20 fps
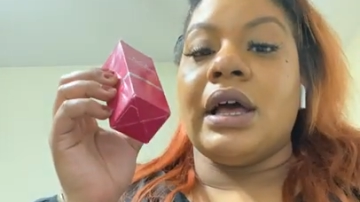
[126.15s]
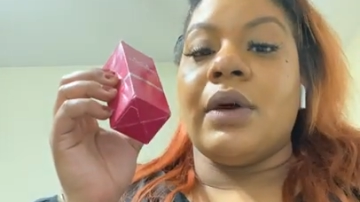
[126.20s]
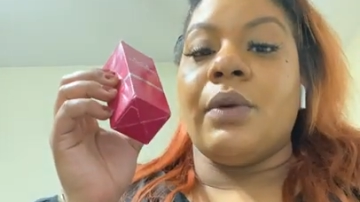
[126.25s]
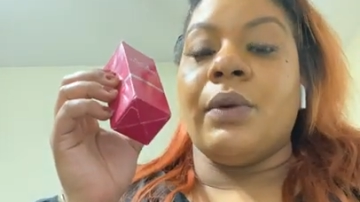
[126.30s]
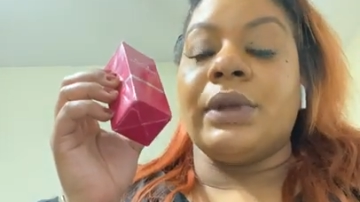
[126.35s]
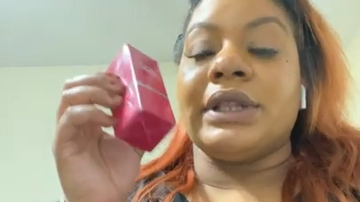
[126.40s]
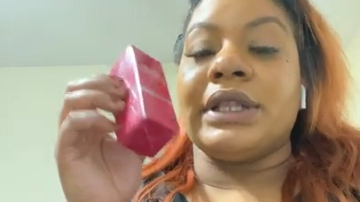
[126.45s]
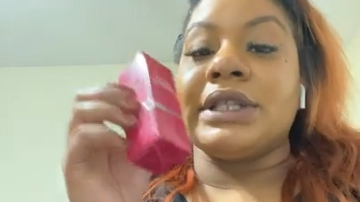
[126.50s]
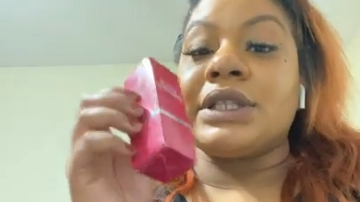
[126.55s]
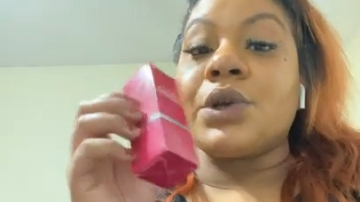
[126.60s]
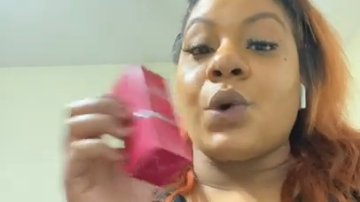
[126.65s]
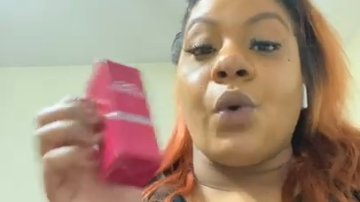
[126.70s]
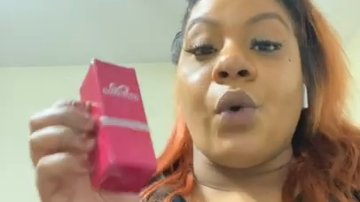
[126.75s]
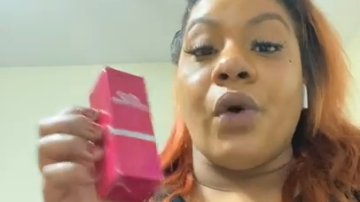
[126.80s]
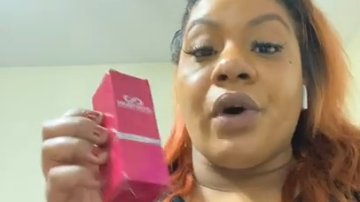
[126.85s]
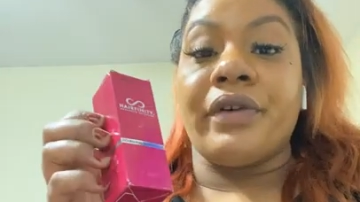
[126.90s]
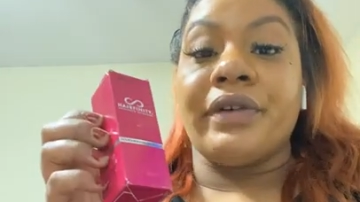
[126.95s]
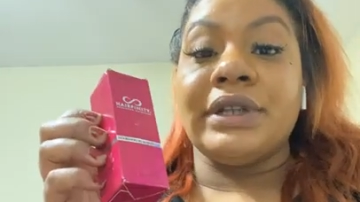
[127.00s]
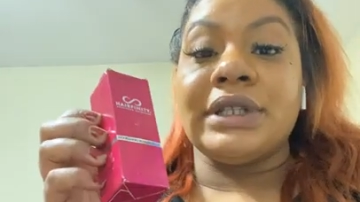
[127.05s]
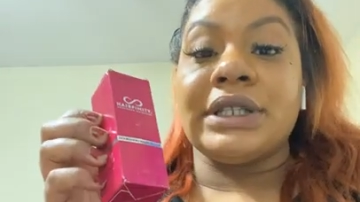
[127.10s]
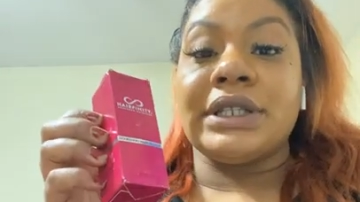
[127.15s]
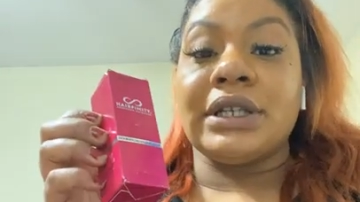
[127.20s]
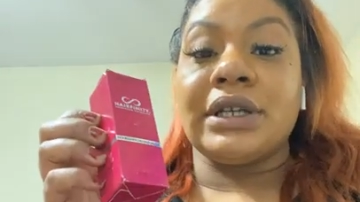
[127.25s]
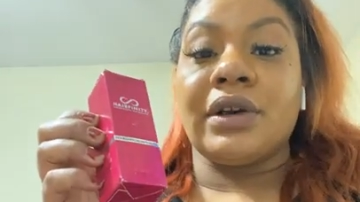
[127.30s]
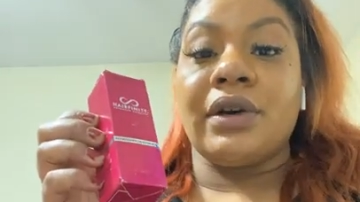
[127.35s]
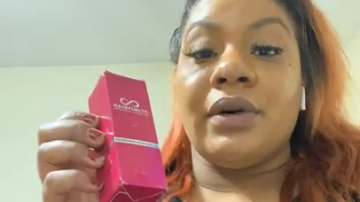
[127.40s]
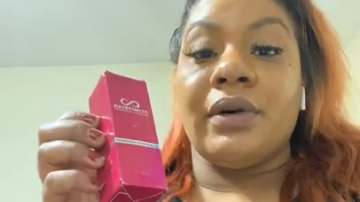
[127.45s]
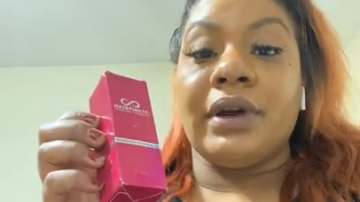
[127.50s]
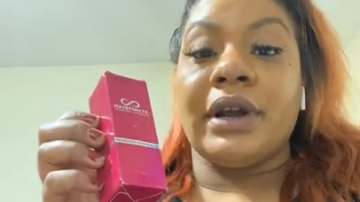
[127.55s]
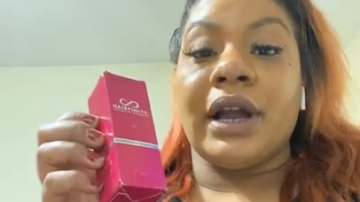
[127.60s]
with this quarantine
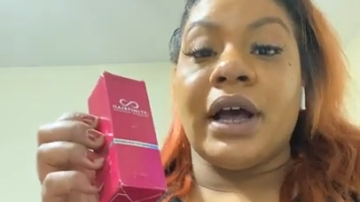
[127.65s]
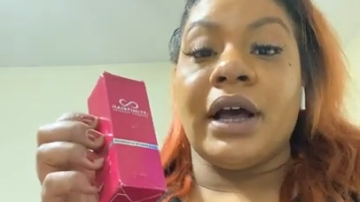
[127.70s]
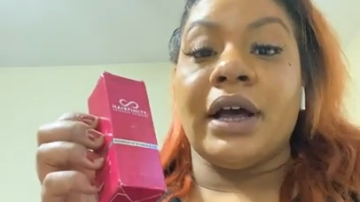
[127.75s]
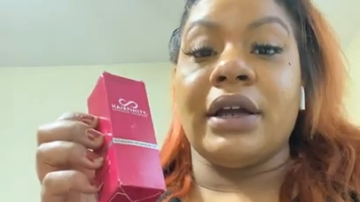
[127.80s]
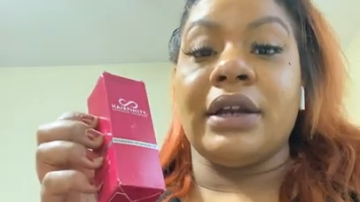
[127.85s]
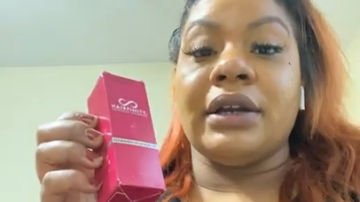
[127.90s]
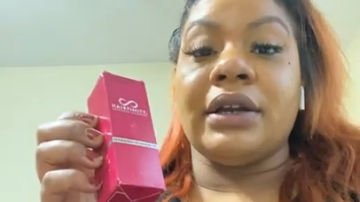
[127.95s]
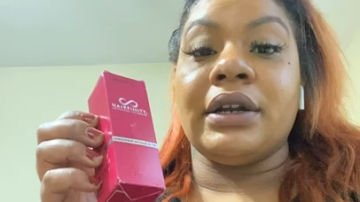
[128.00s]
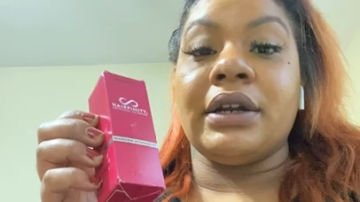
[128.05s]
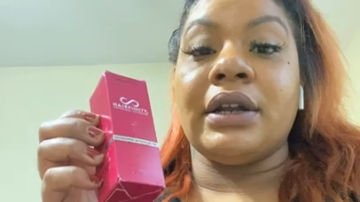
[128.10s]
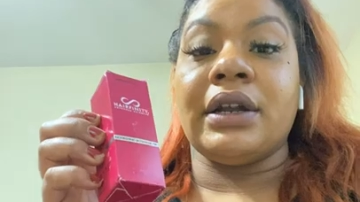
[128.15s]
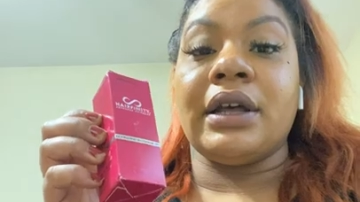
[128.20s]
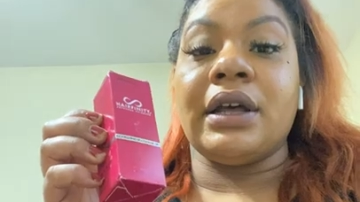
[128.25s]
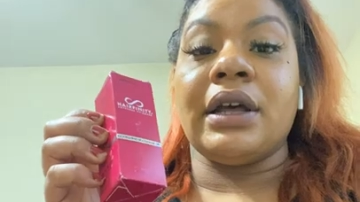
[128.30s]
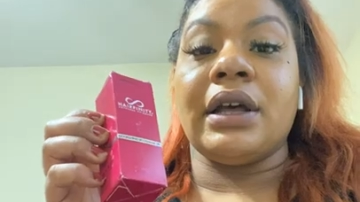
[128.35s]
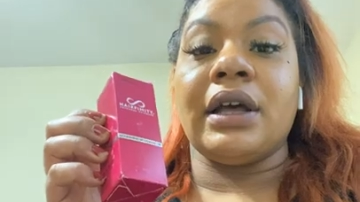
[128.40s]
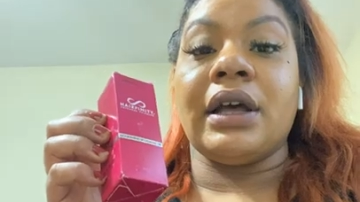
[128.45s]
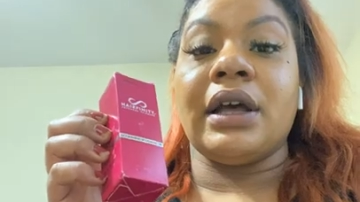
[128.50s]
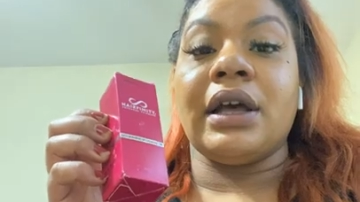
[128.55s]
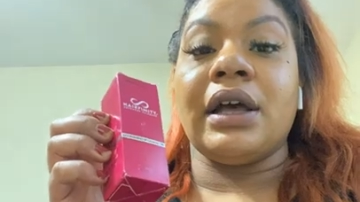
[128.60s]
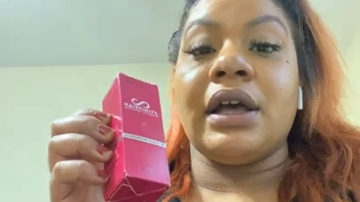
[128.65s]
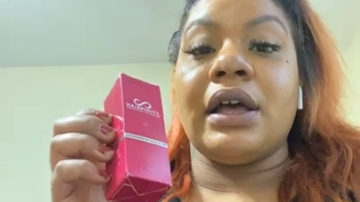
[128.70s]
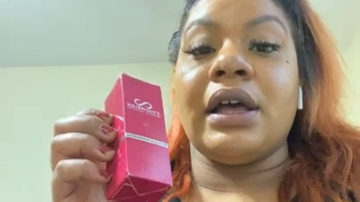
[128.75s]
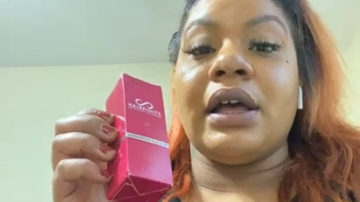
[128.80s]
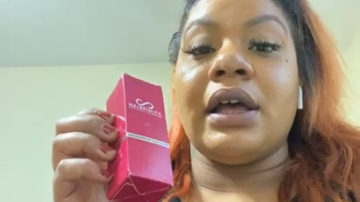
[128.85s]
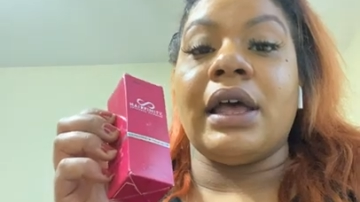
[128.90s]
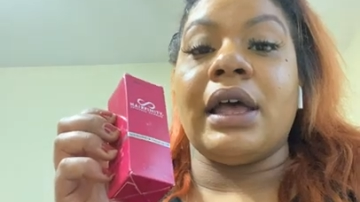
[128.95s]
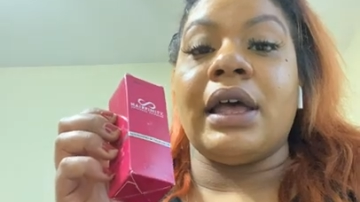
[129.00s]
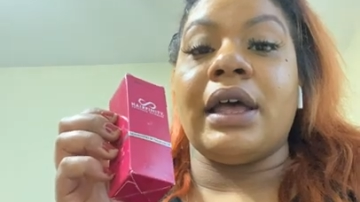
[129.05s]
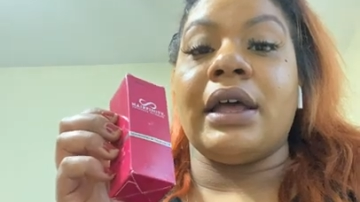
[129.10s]
going on
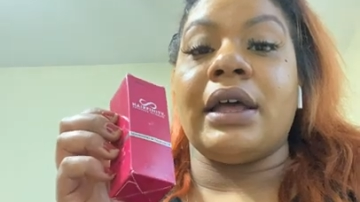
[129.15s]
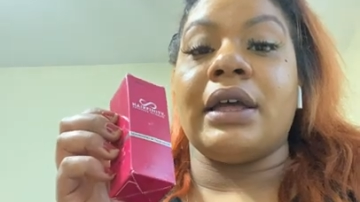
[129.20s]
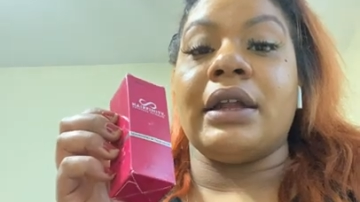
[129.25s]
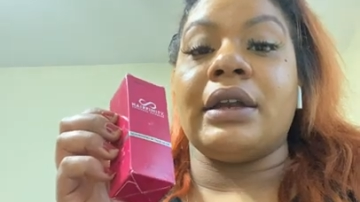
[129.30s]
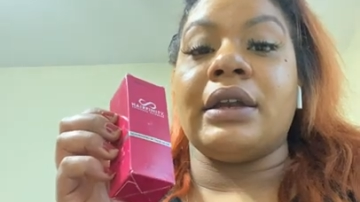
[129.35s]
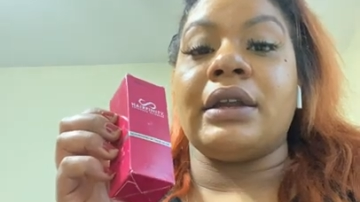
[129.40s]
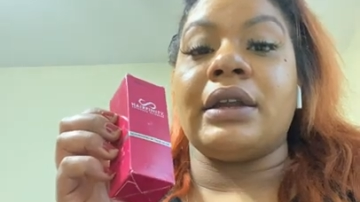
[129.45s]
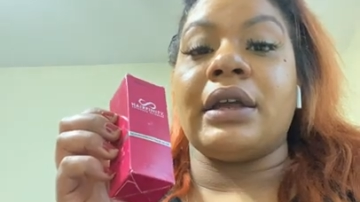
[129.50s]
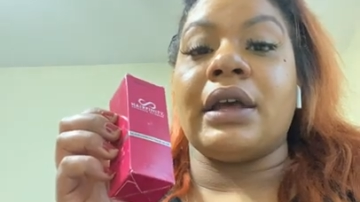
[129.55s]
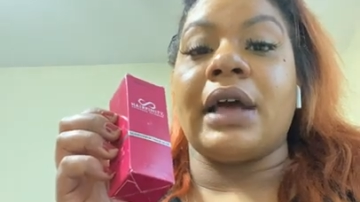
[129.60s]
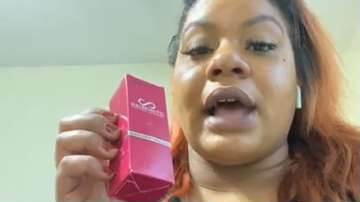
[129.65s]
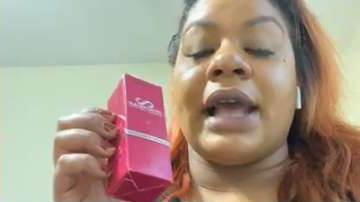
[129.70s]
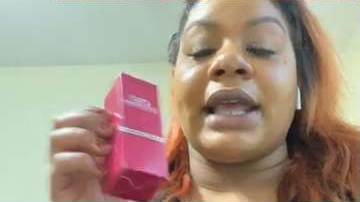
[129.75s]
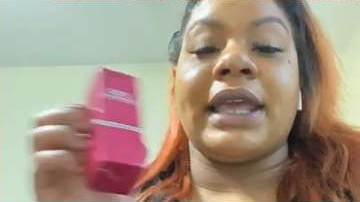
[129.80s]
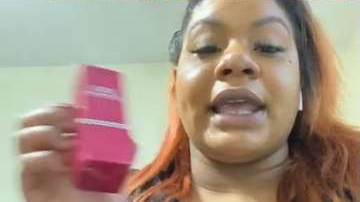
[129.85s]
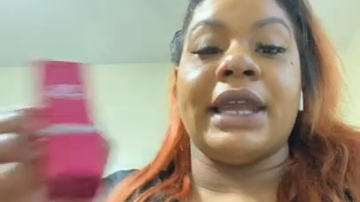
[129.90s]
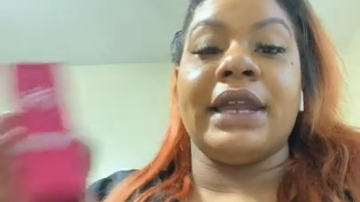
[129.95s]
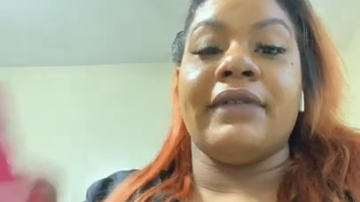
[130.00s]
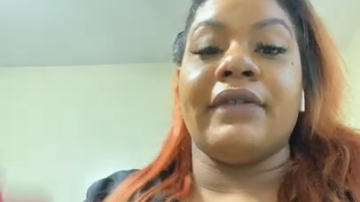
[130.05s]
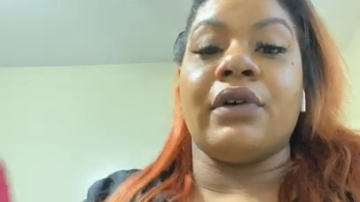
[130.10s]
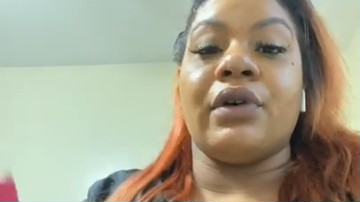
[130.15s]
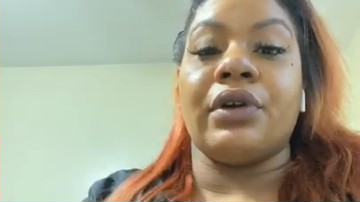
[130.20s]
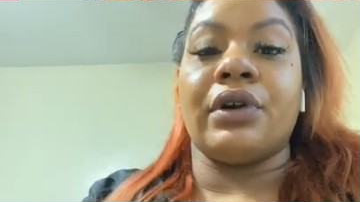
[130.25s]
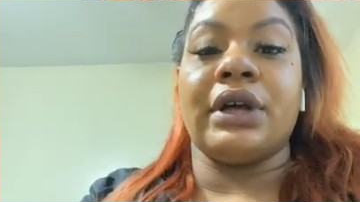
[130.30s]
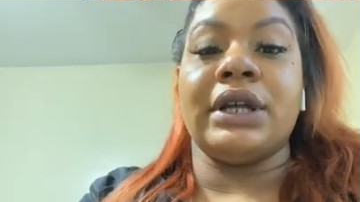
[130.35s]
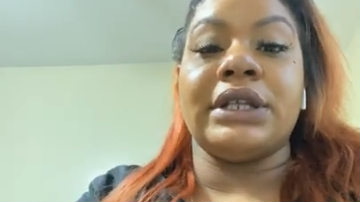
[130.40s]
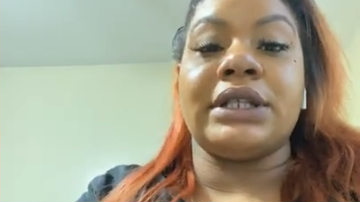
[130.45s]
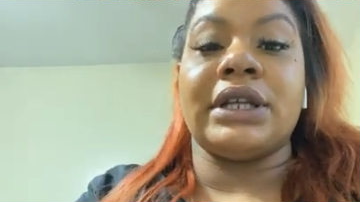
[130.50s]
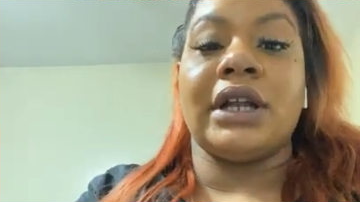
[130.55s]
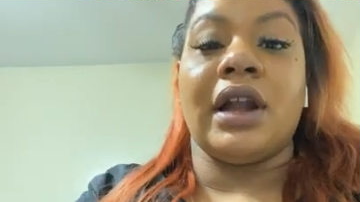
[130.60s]
and I can't even go
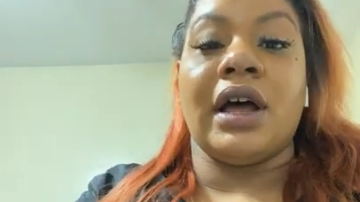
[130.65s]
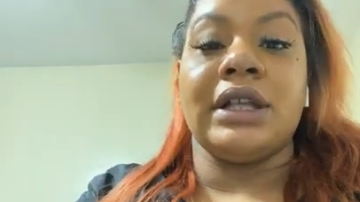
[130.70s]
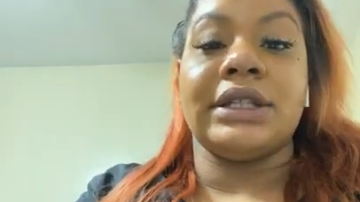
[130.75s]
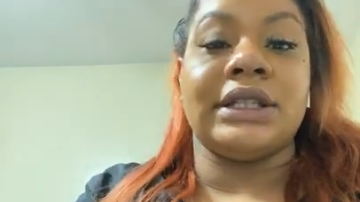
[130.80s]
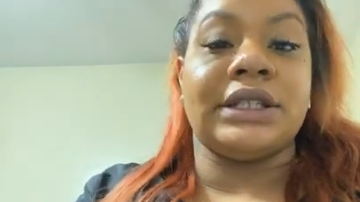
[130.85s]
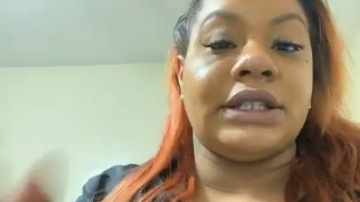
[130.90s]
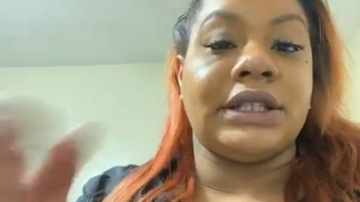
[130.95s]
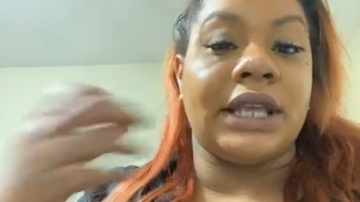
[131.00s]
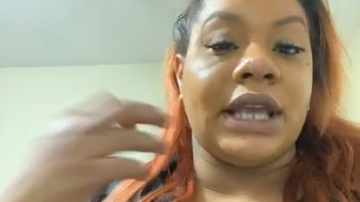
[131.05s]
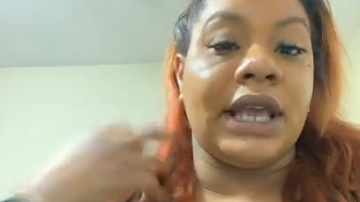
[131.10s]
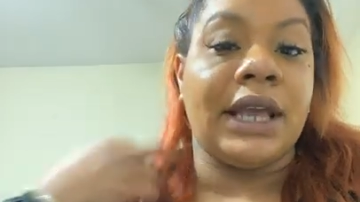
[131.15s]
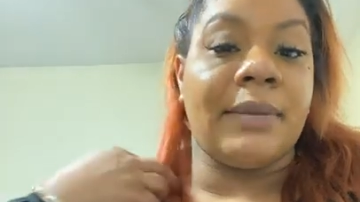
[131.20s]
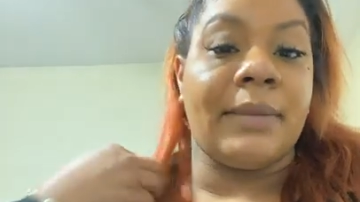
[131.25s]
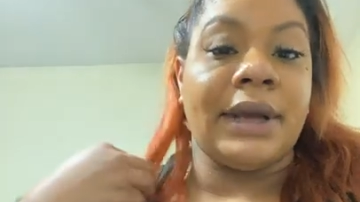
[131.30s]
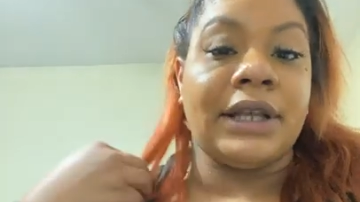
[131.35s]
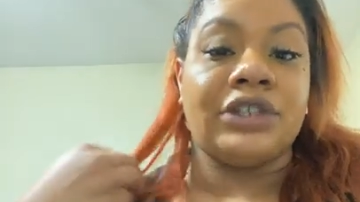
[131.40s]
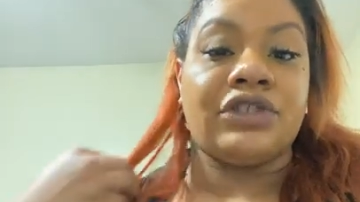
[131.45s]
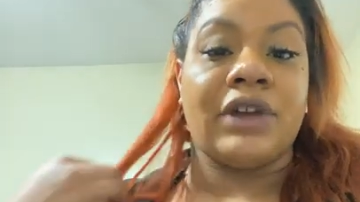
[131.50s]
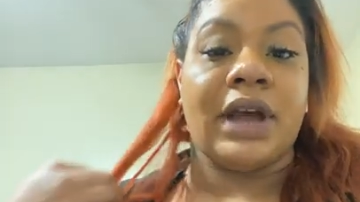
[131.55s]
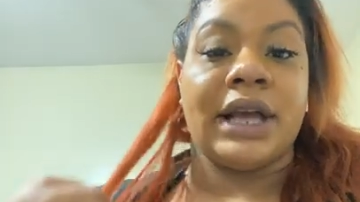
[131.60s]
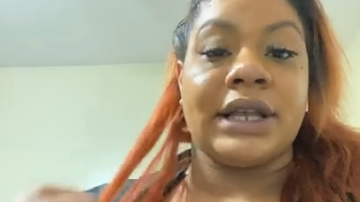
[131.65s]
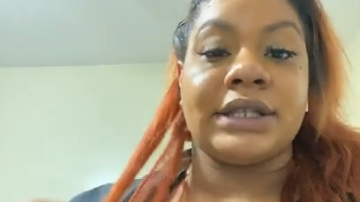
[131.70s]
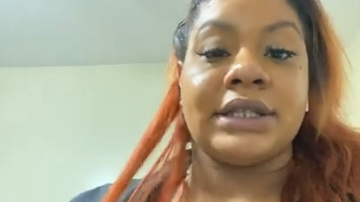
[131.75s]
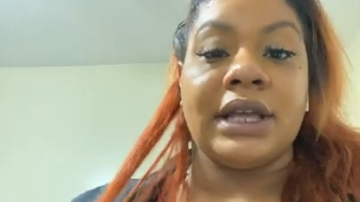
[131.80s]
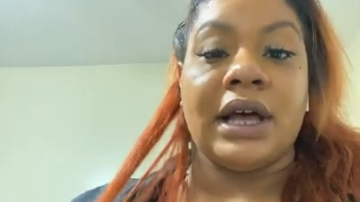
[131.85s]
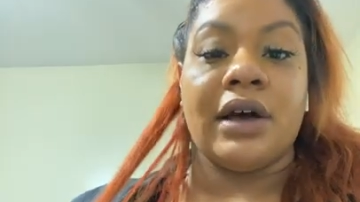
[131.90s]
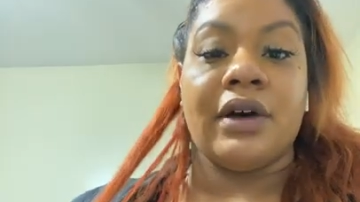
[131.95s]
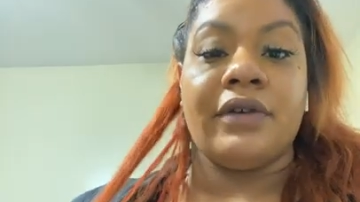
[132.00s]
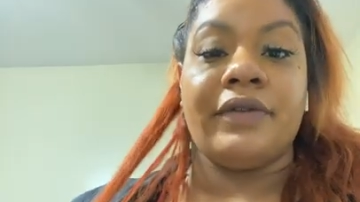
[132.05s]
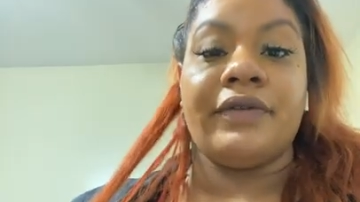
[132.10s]
to a salon to take my tracks
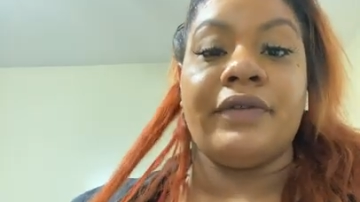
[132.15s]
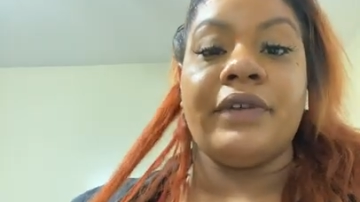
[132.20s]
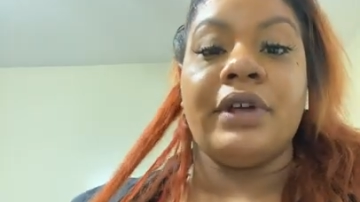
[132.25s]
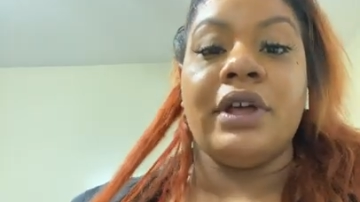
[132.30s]
off